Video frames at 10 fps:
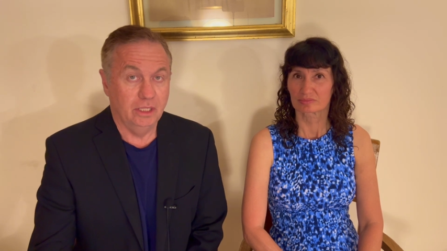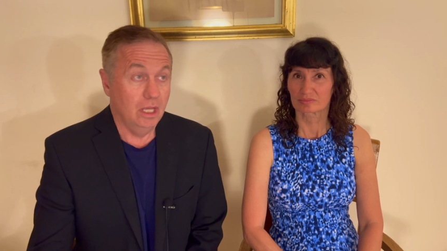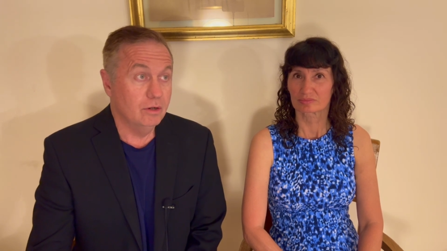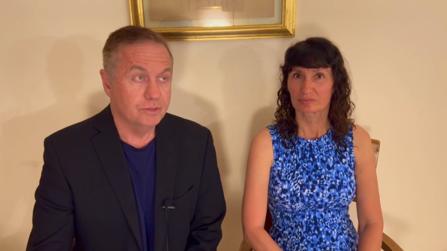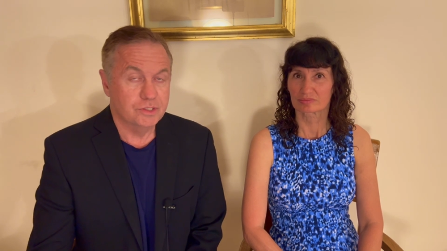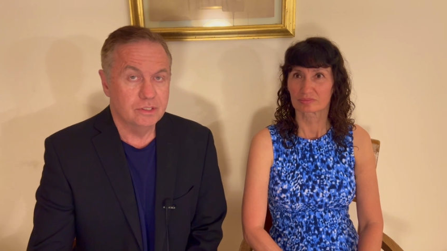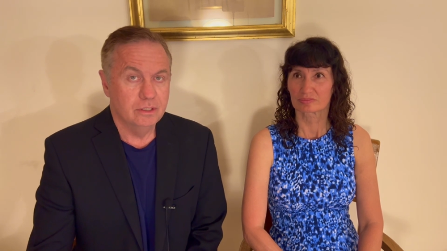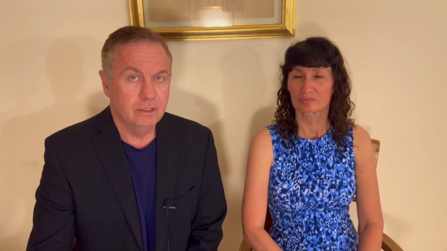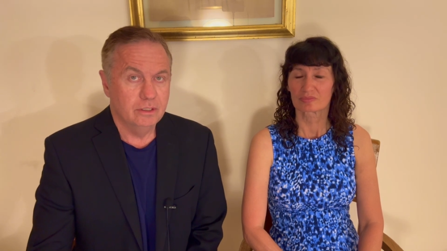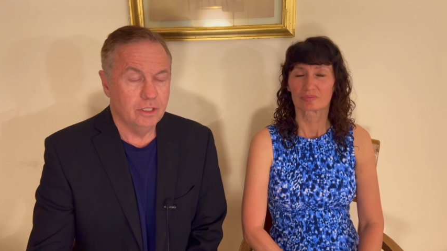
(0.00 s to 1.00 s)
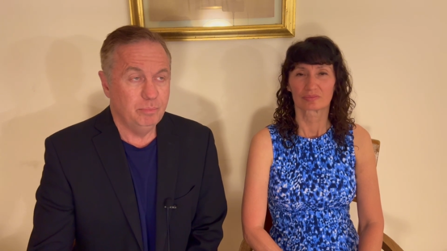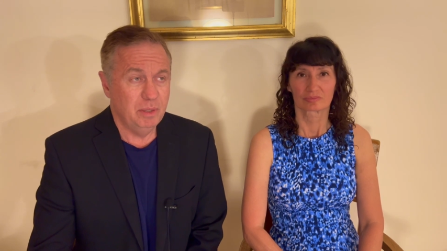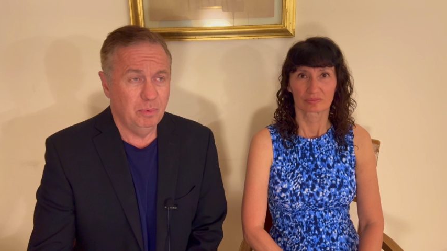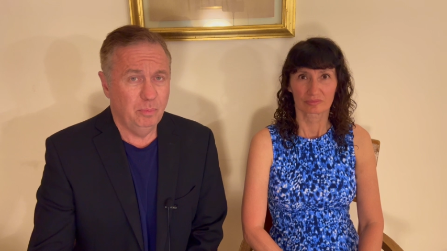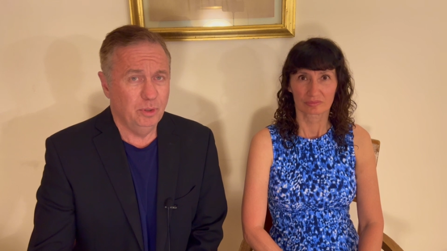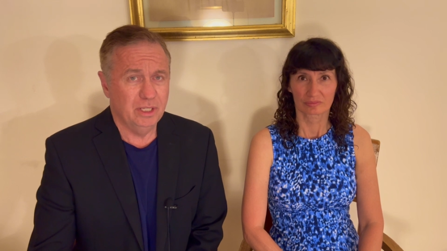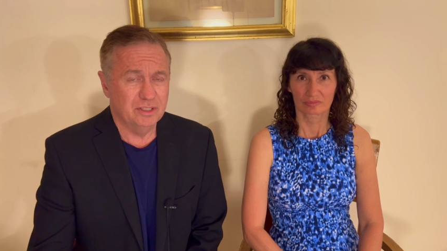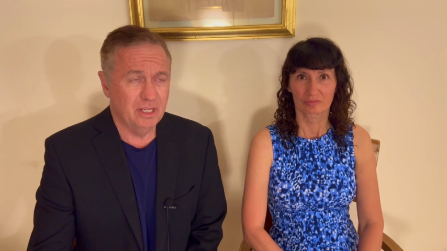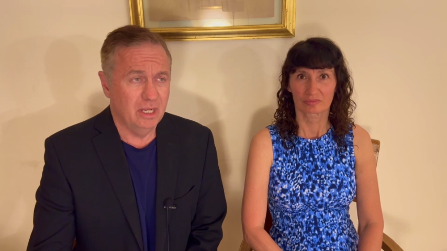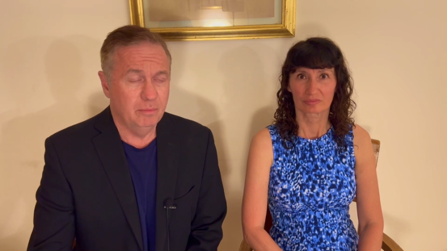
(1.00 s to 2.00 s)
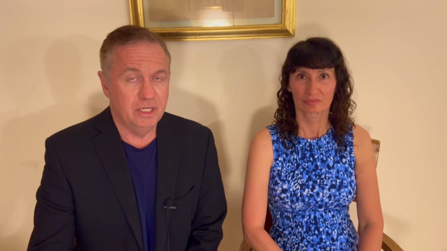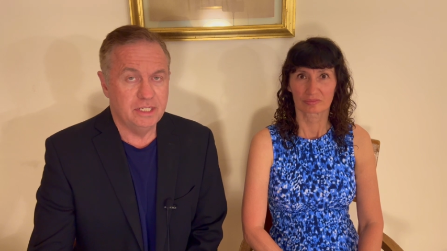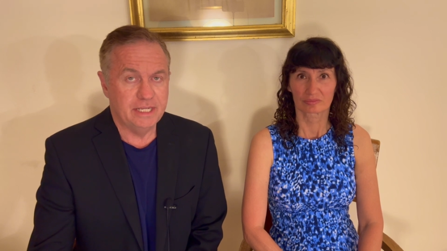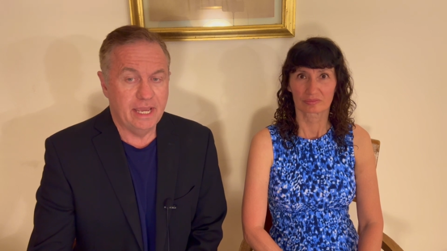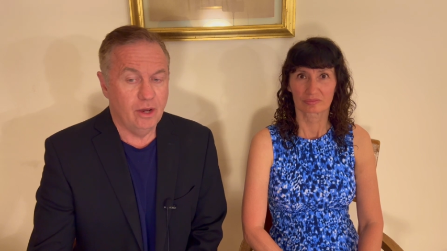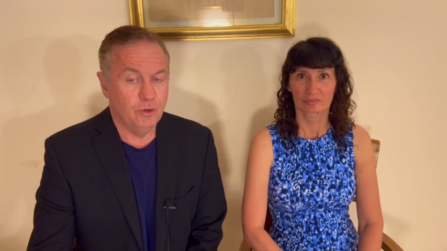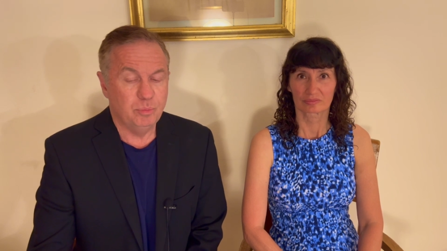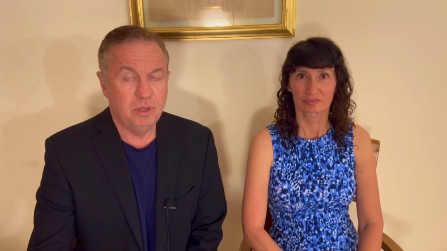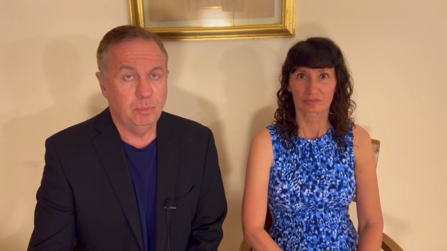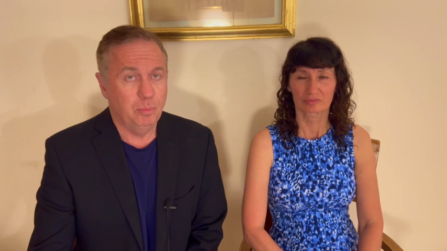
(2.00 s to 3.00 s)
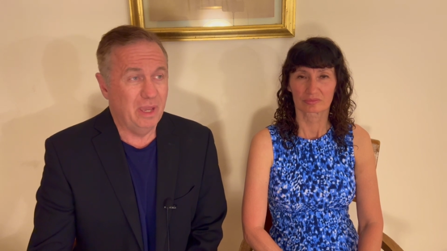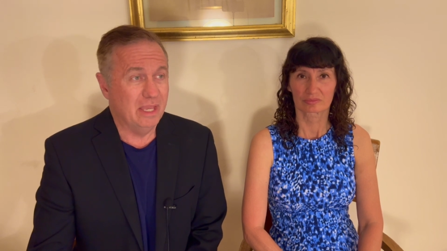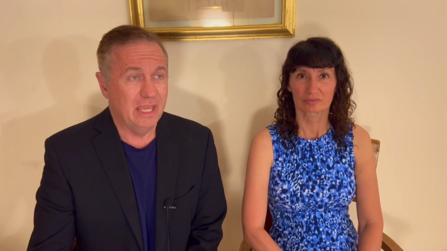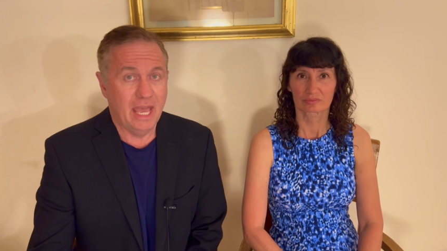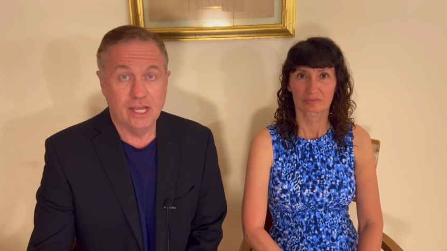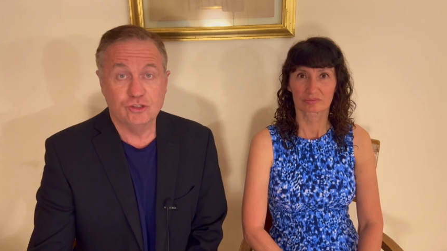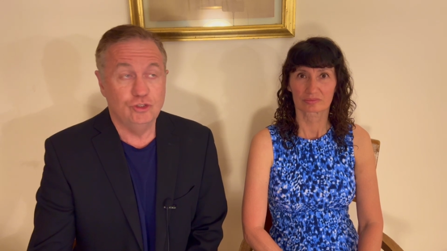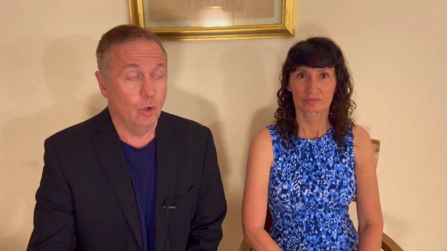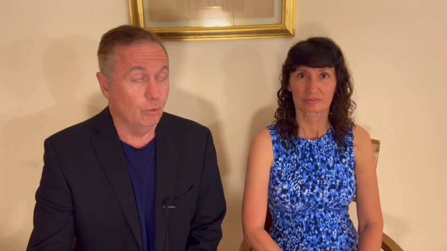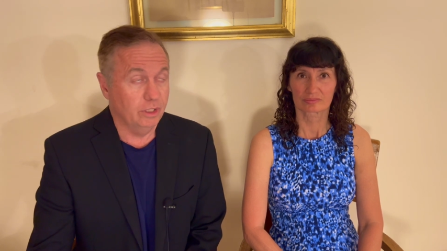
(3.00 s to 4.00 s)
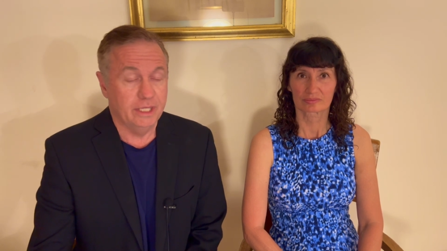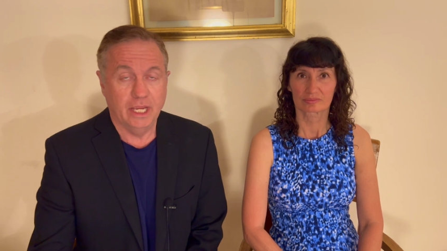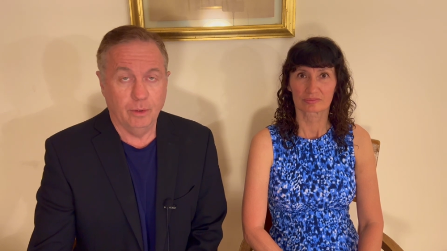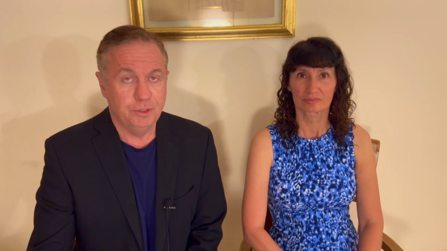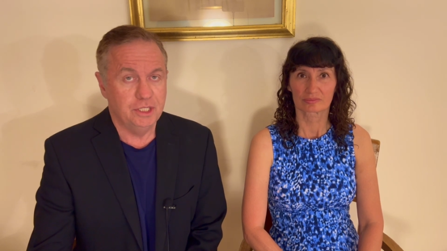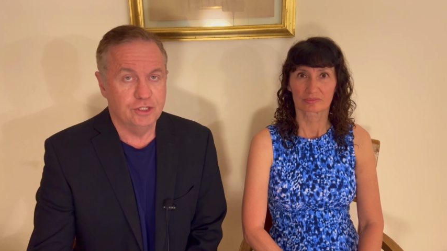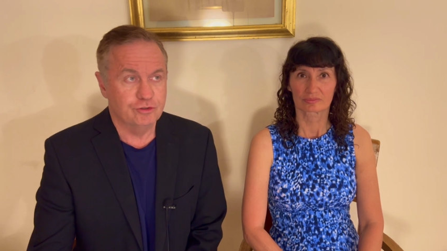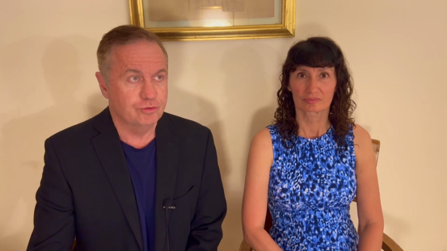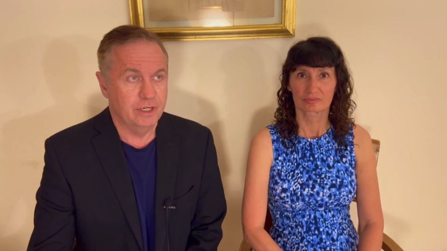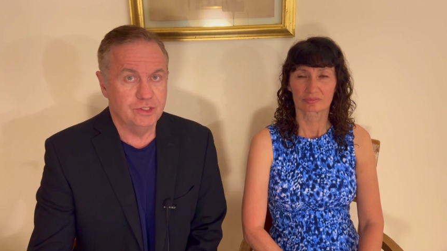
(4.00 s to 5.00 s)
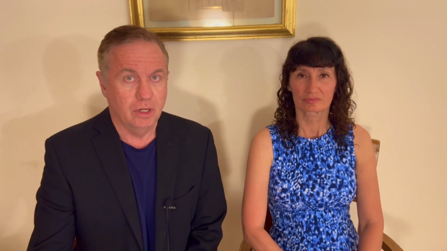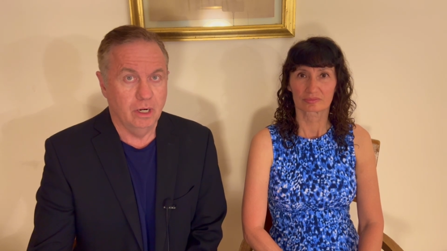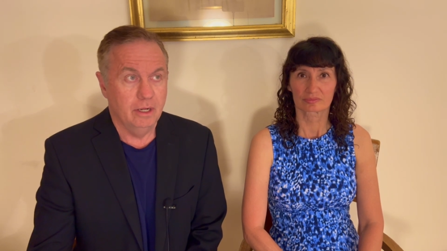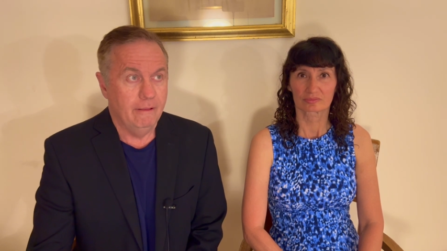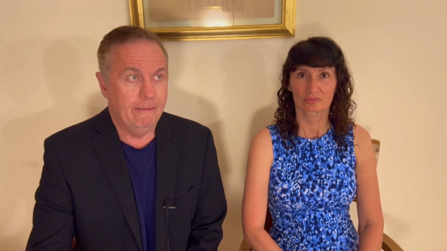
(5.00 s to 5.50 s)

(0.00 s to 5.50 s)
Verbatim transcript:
Speaker 1: loans. People putting a ton of money down, people paying cash, don't really care what the interest rates are.